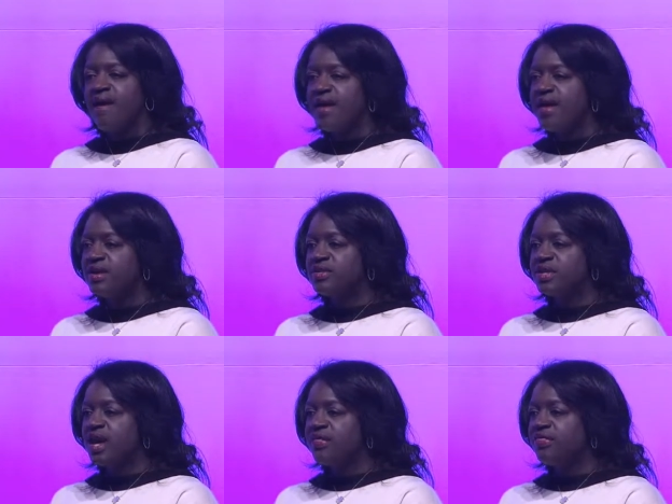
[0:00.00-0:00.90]
And
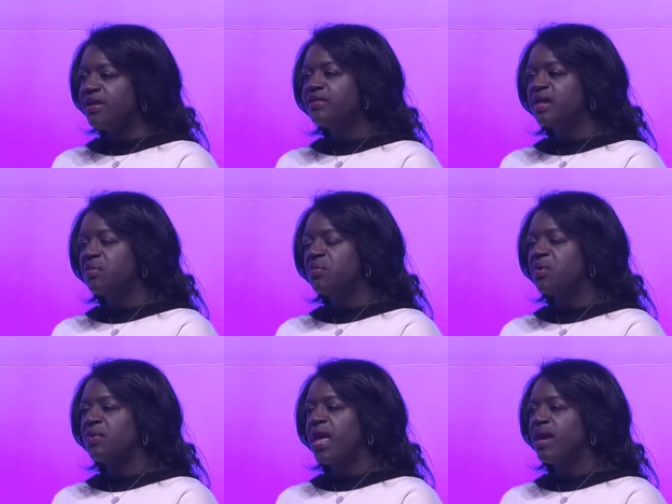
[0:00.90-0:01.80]
I think that
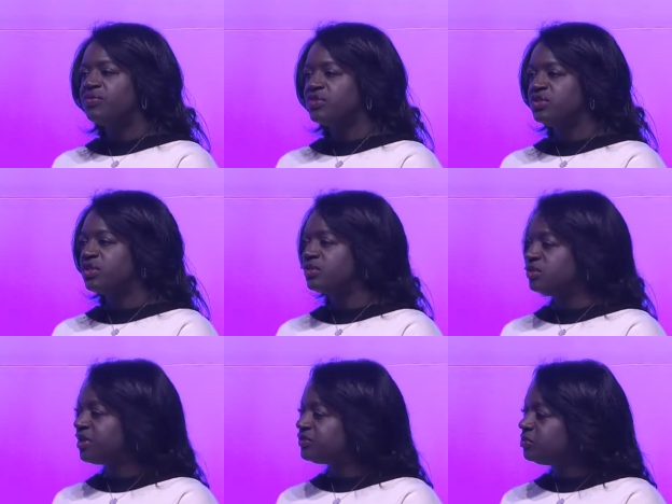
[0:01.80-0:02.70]
what we have to do is
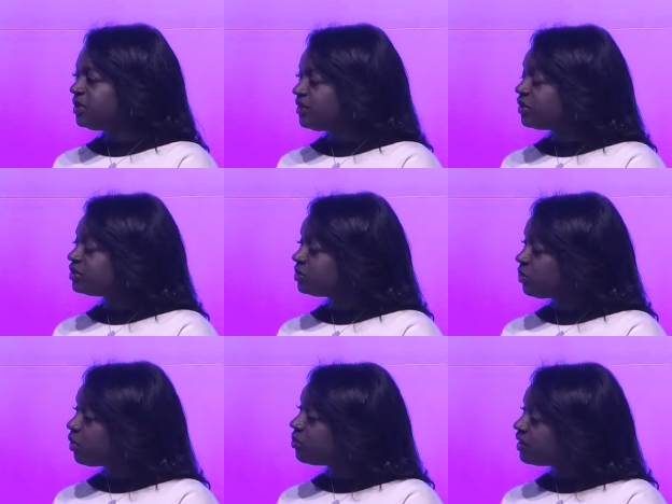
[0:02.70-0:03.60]
we have to be there and
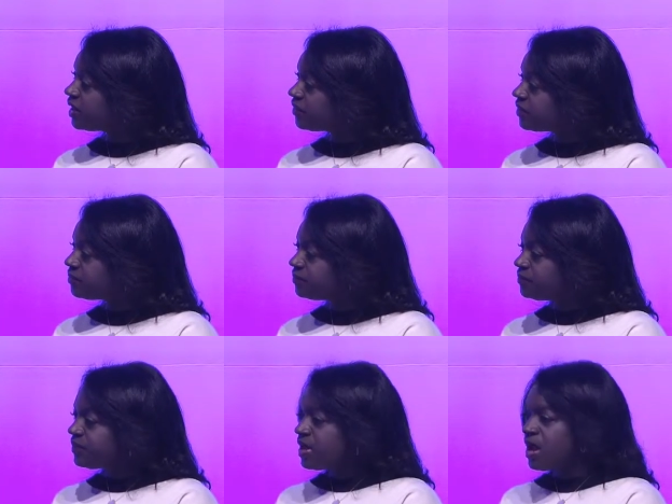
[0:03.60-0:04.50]
support one another.
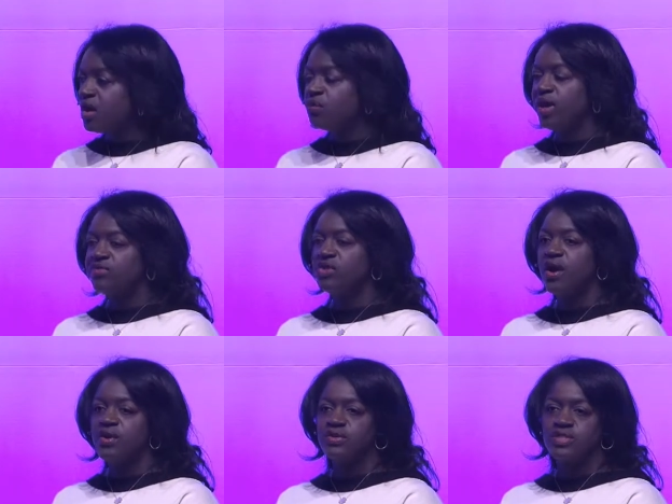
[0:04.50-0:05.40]
Mm. Uh, we have to
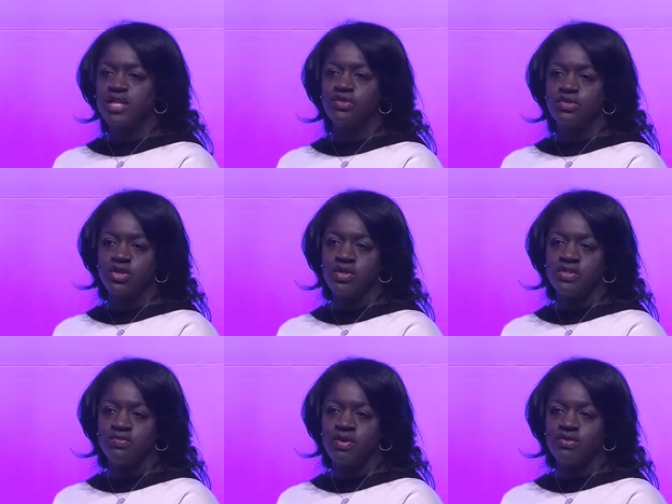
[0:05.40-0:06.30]
understand the
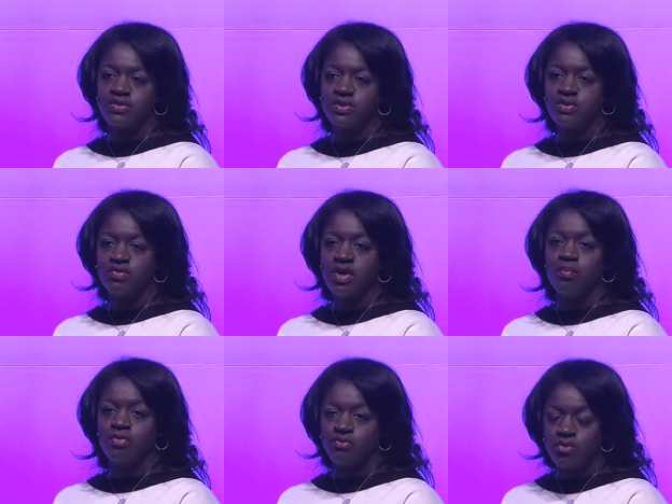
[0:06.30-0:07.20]
journeys of others who've
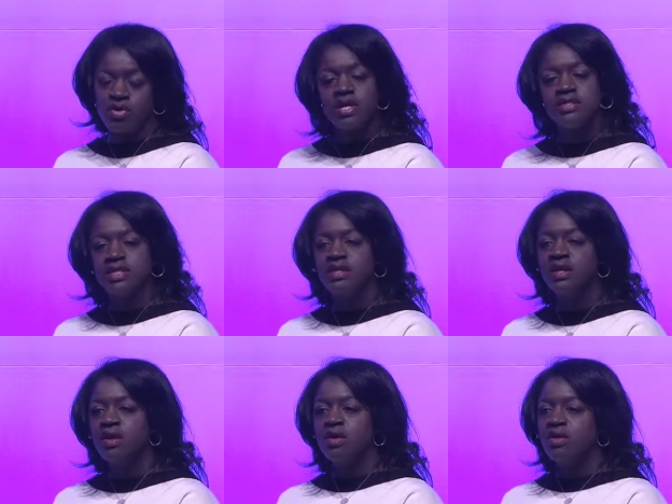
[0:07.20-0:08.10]
come before us and
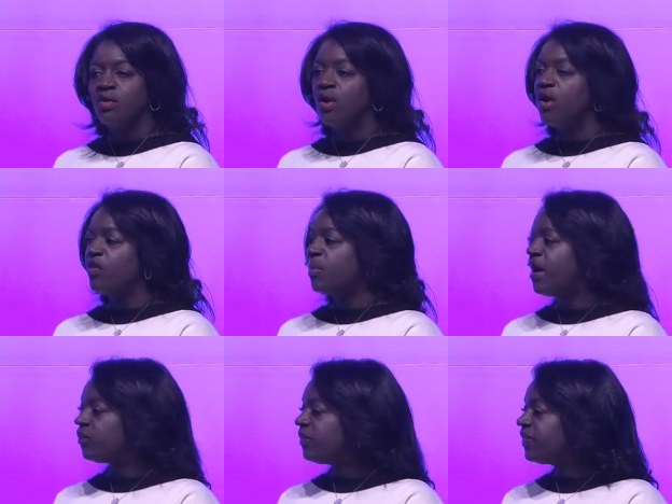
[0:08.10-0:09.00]
who are on the
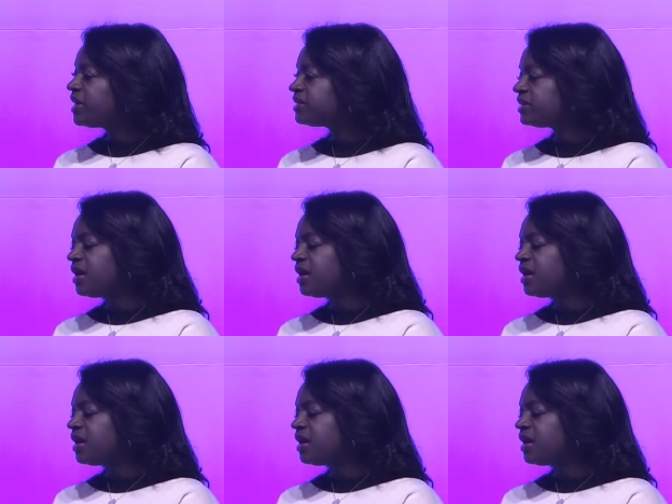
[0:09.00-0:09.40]
path with us.